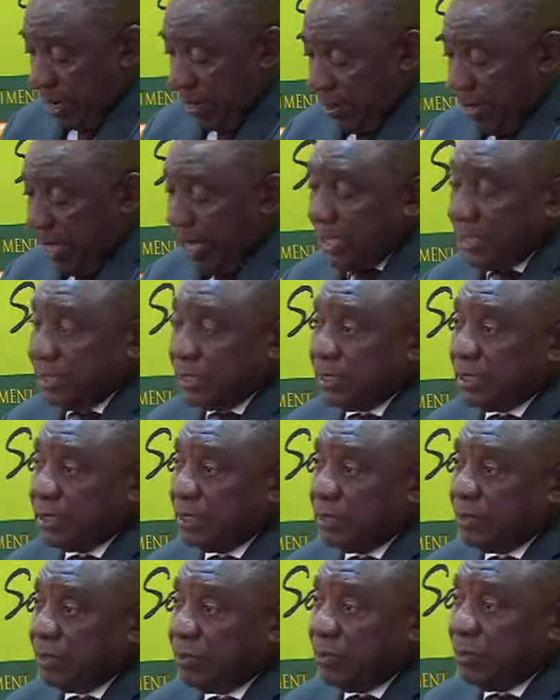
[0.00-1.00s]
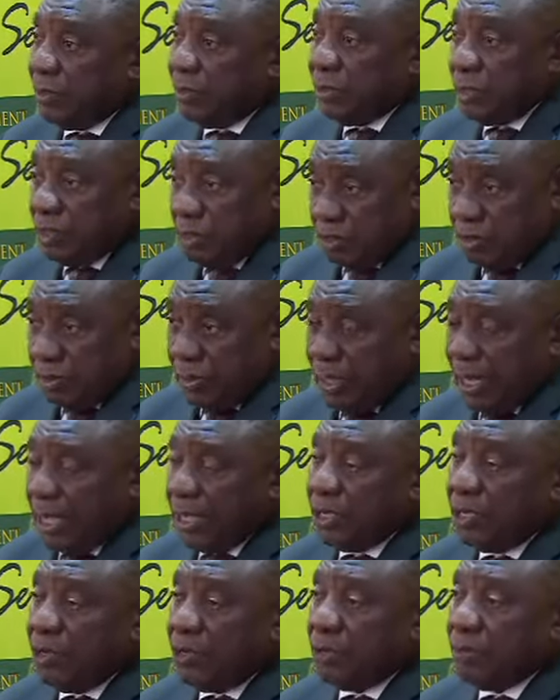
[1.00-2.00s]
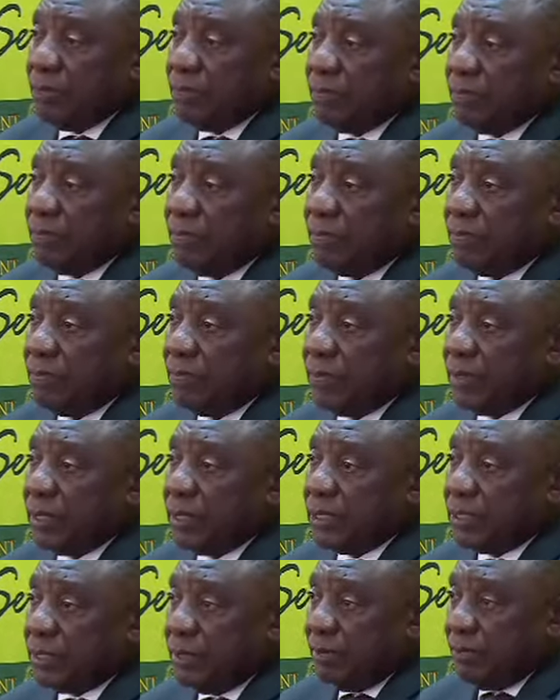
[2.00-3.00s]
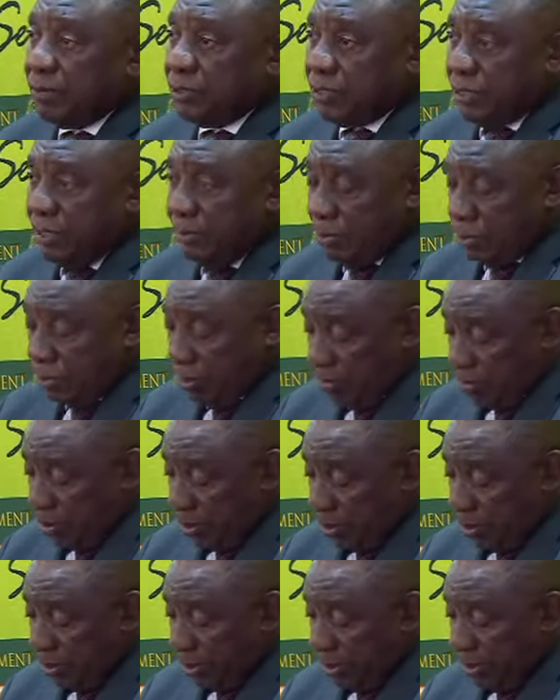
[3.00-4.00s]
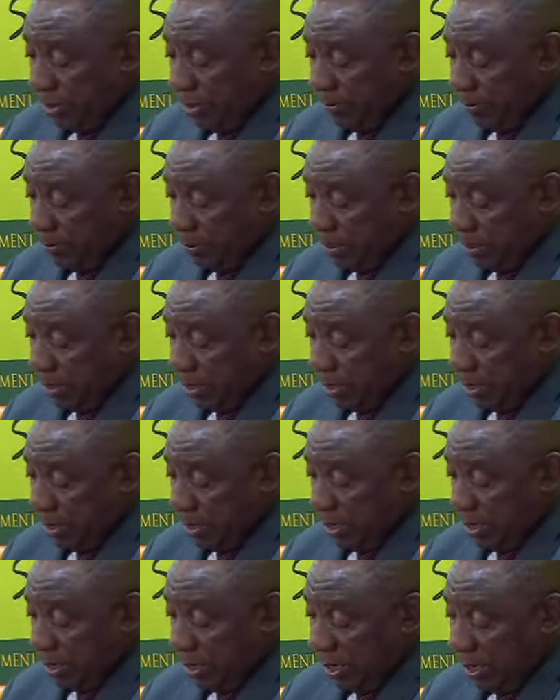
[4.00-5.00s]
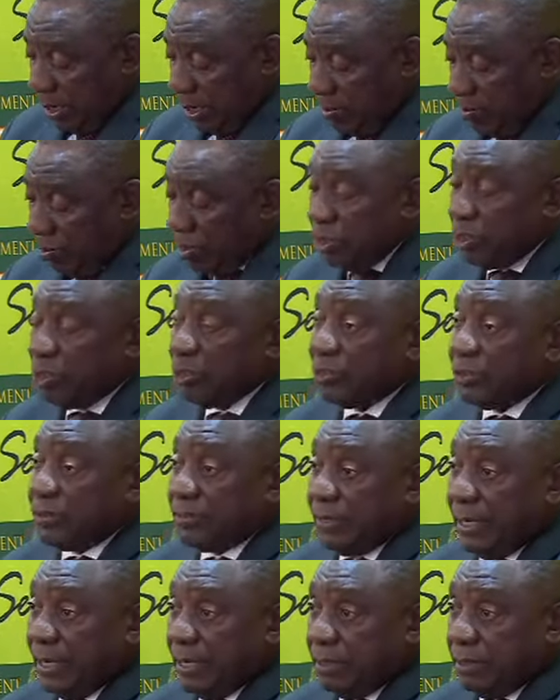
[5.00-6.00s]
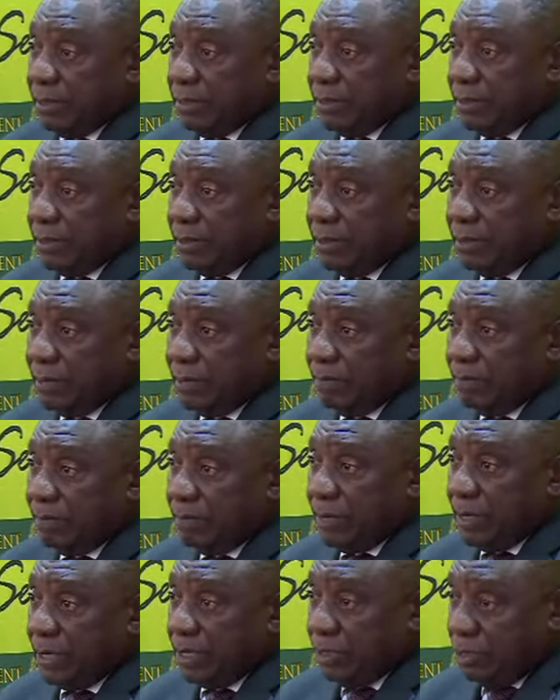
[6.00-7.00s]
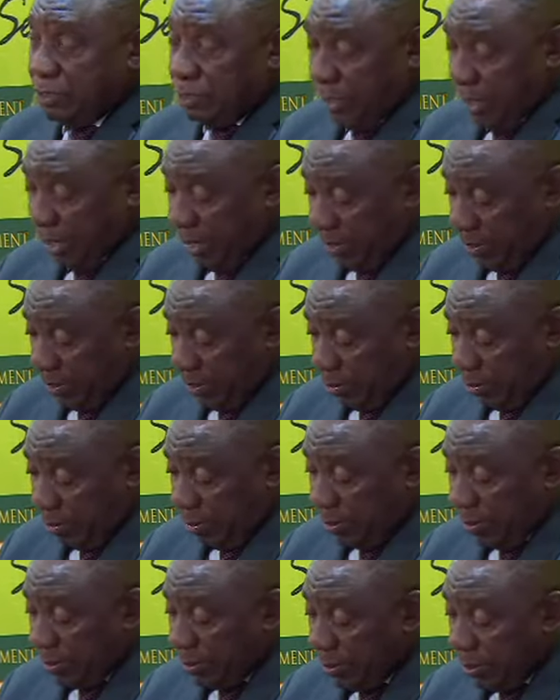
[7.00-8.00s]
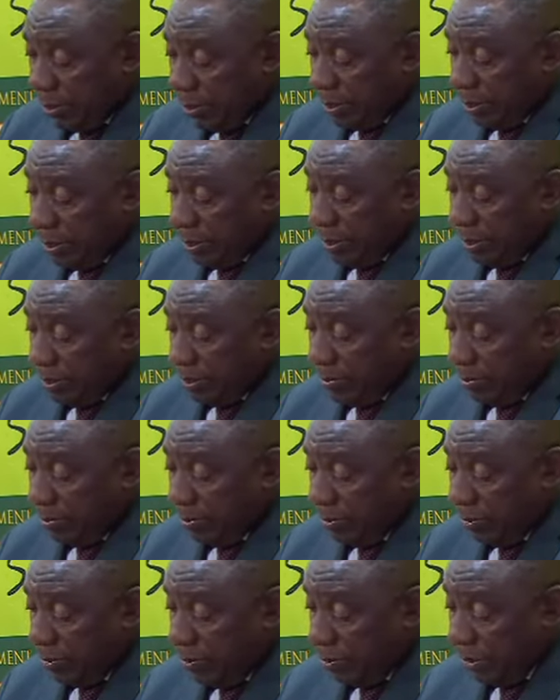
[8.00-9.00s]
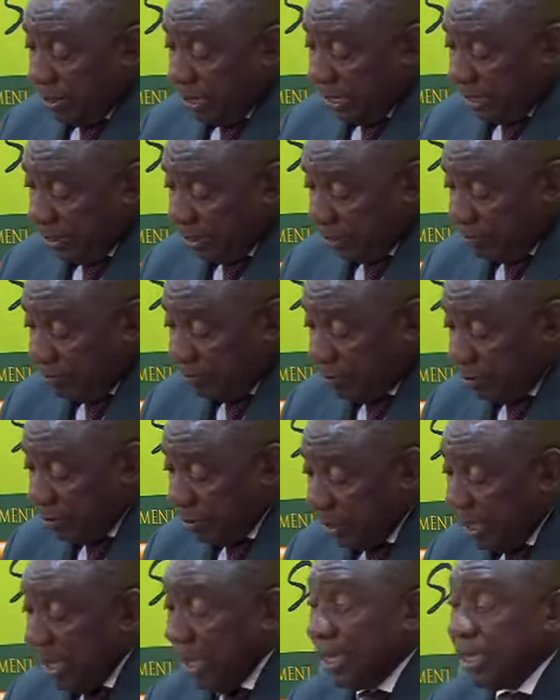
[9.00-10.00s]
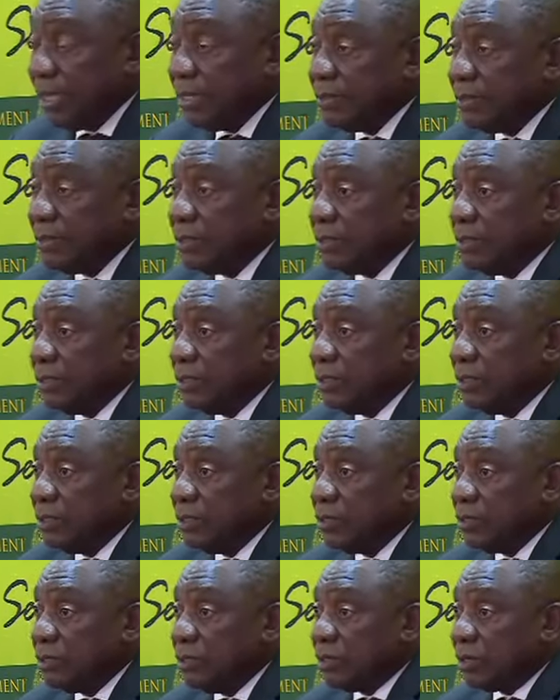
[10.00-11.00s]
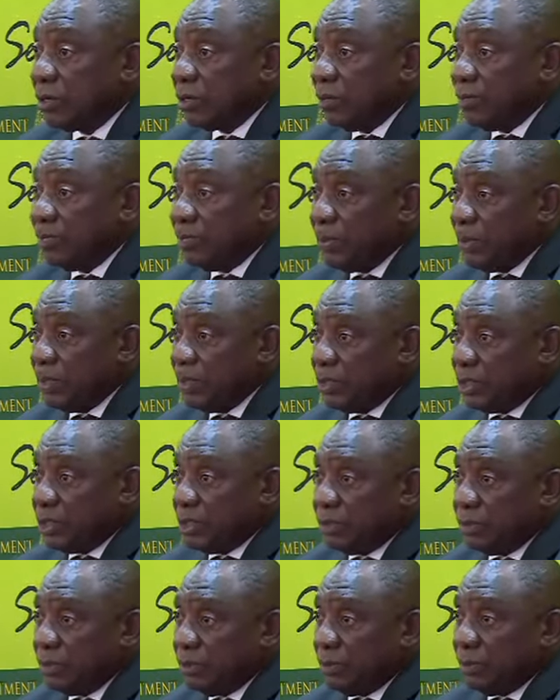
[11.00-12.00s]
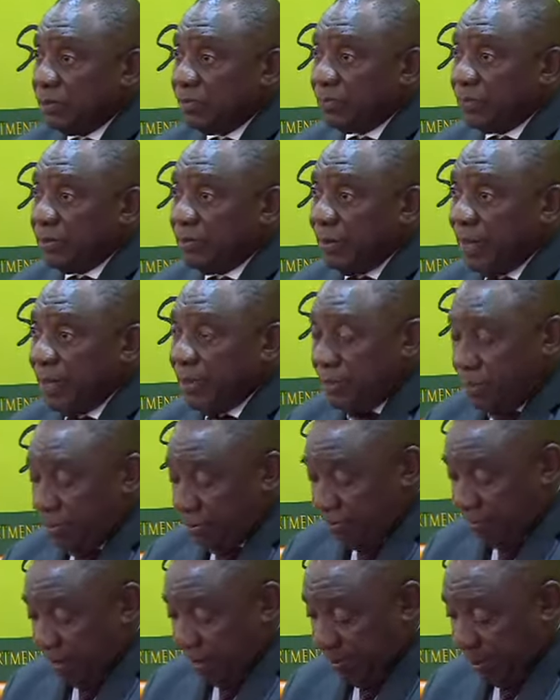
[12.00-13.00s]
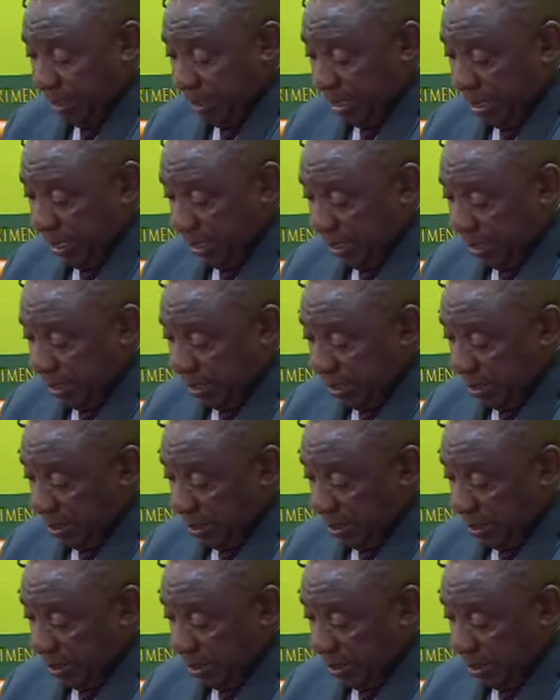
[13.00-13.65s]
that we wish to thank you as a Muslim community and wish you strength as you carry on with your next few days to the completion of the month of Ramadan.